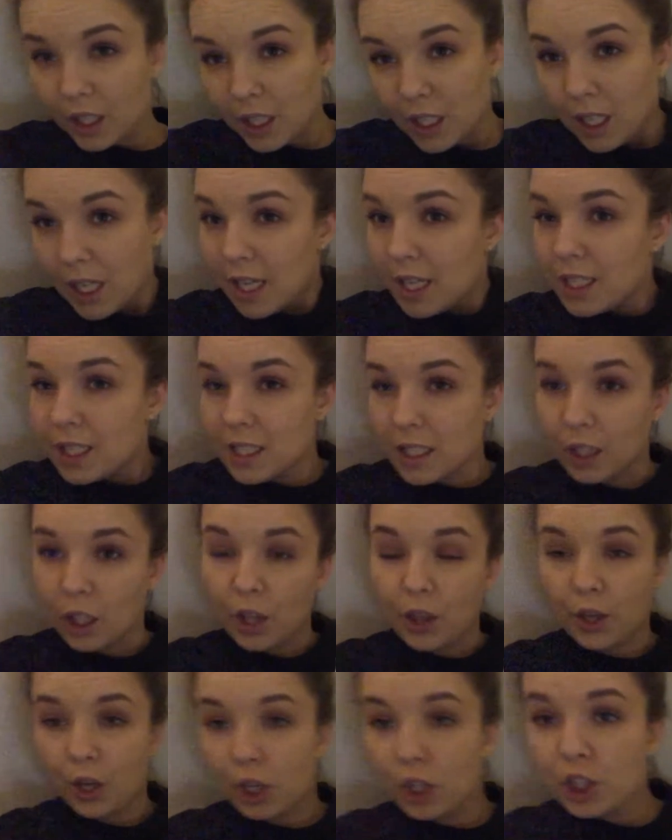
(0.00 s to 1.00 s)

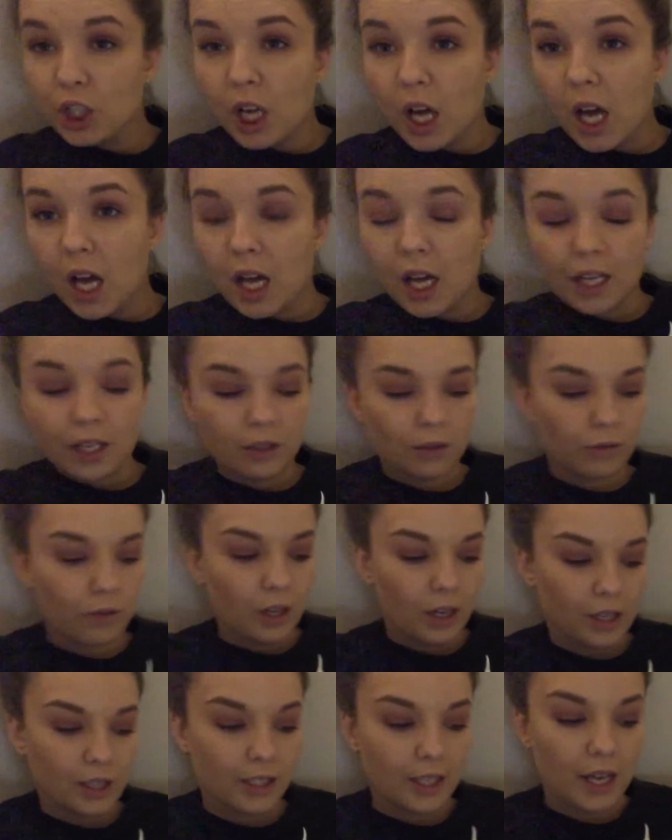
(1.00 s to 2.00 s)
I don't know
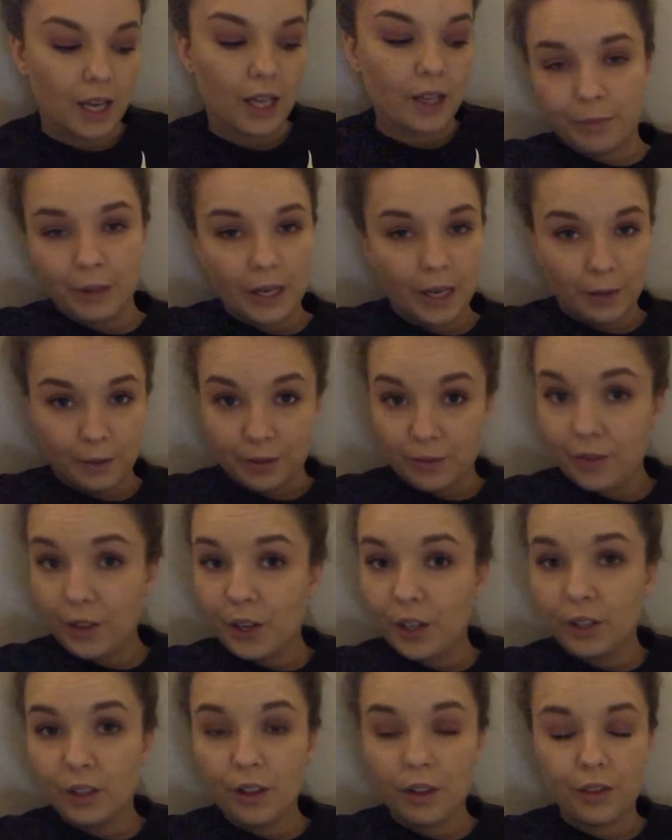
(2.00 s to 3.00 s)
how to say it, but I was
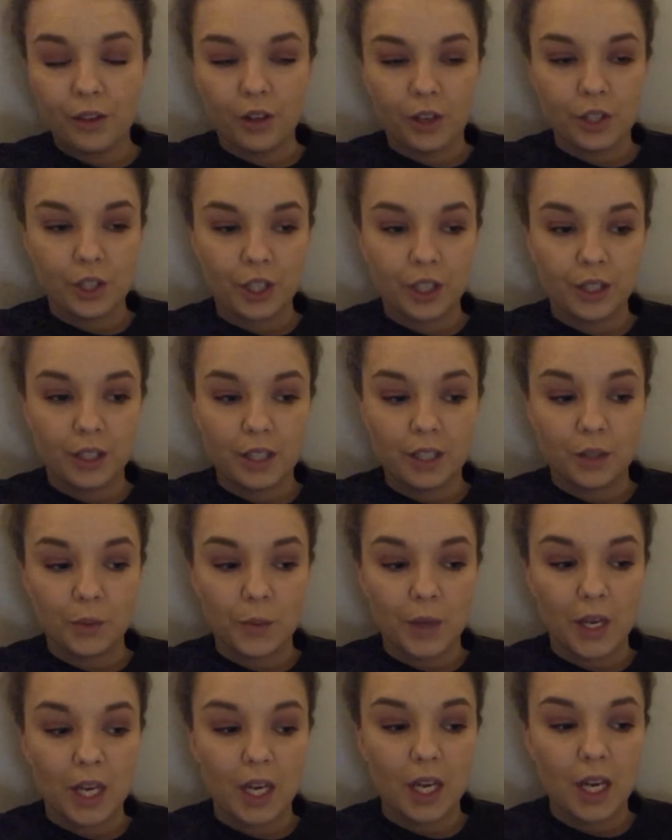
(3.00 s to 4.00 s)
very lethargic this
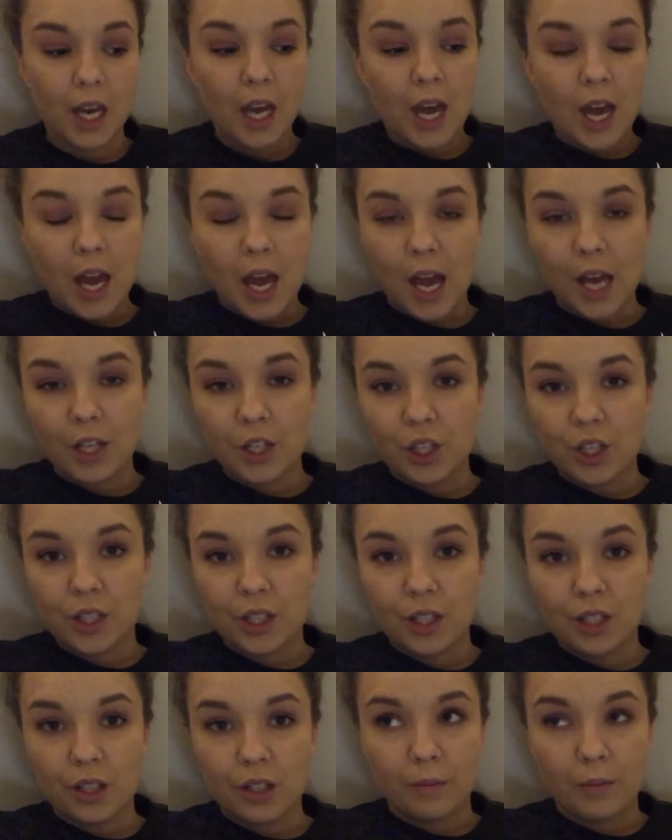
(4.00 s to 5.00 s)
week and
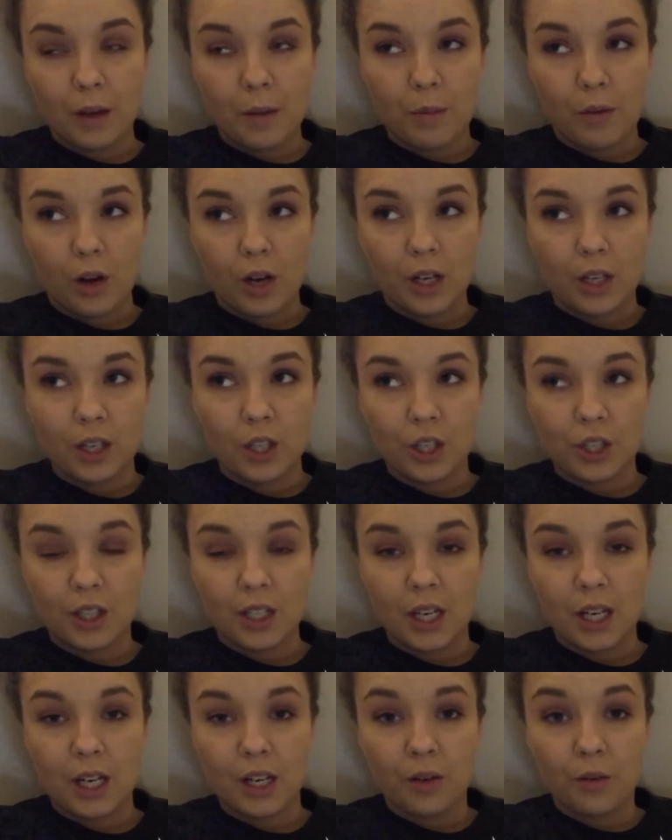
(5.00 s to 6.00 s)
just my body just
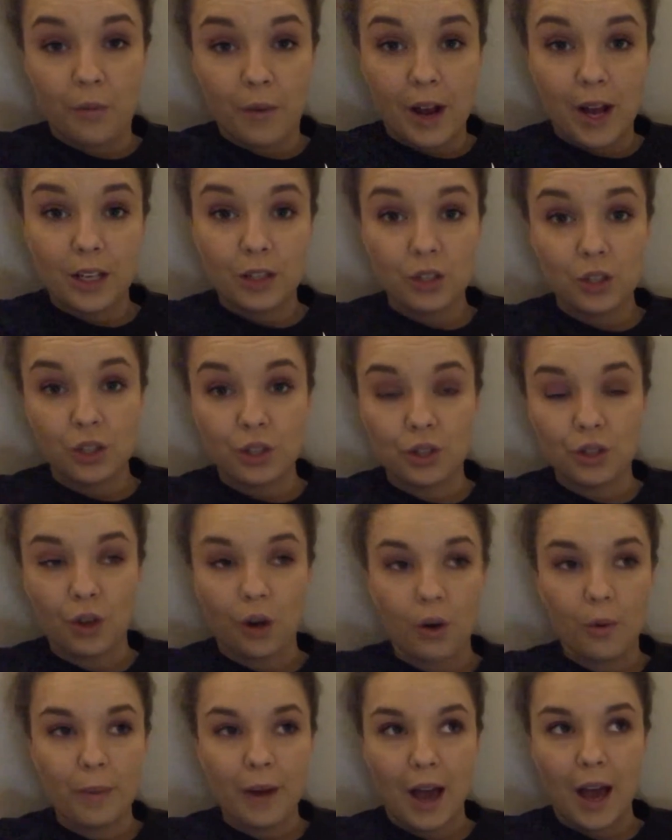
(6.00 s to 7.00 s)
needed rest
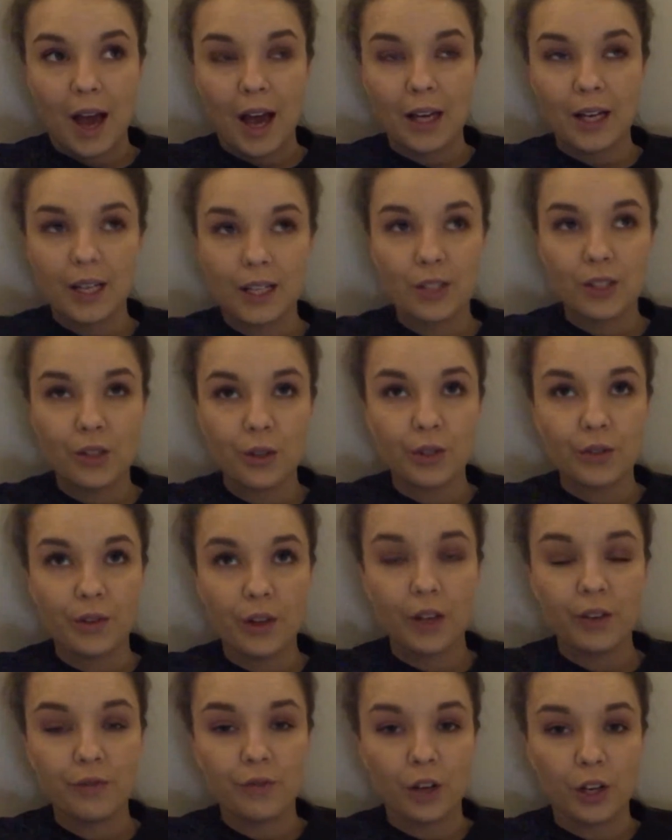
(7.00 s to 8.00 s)
so bad. And so I was
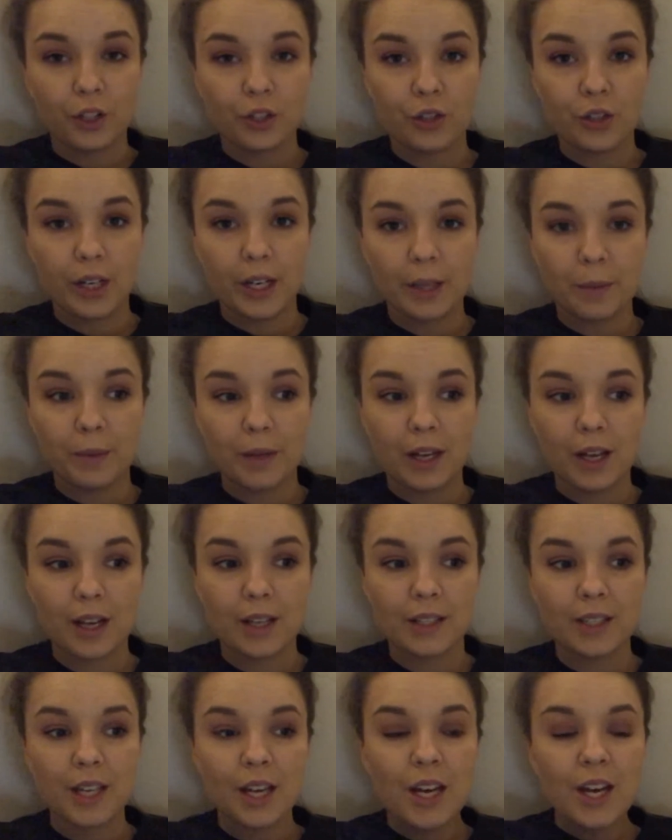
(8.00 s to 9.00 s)
very frustrated
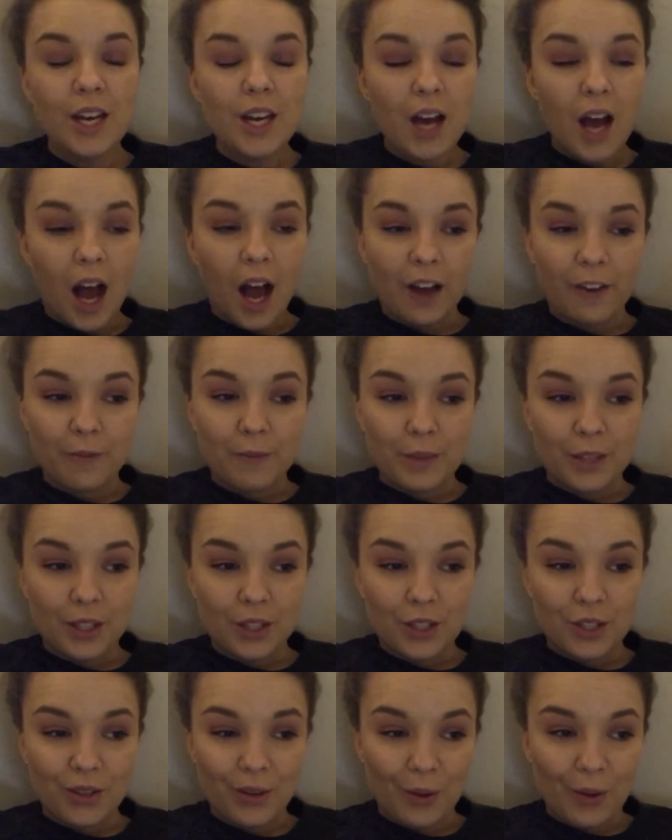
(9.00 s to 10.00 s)
because I've been
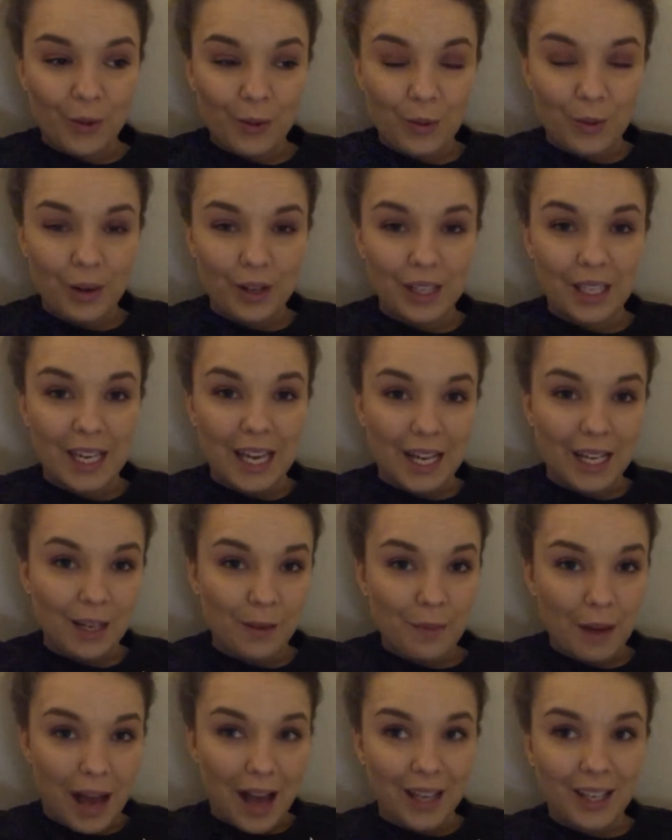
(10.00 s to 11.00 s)
so
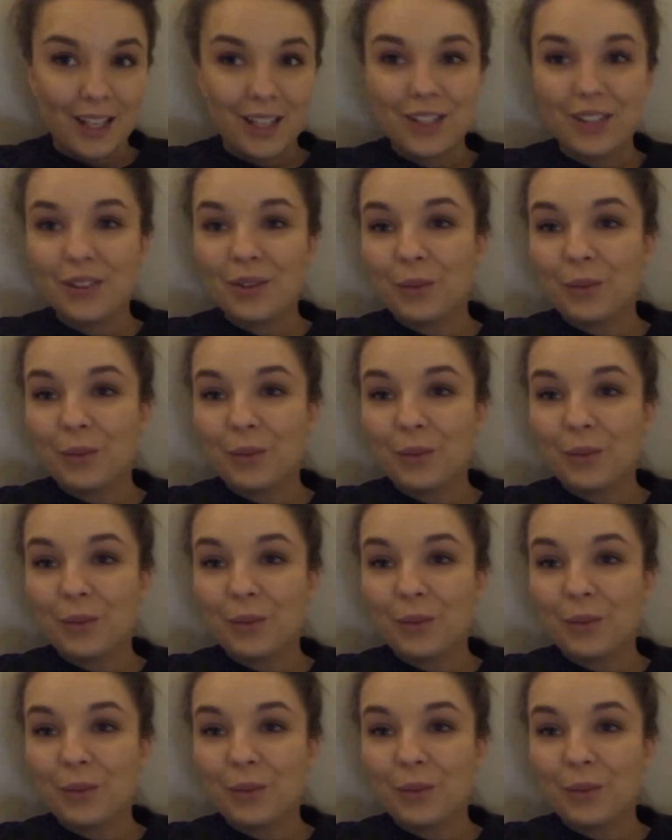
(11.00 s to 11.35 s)
getting back into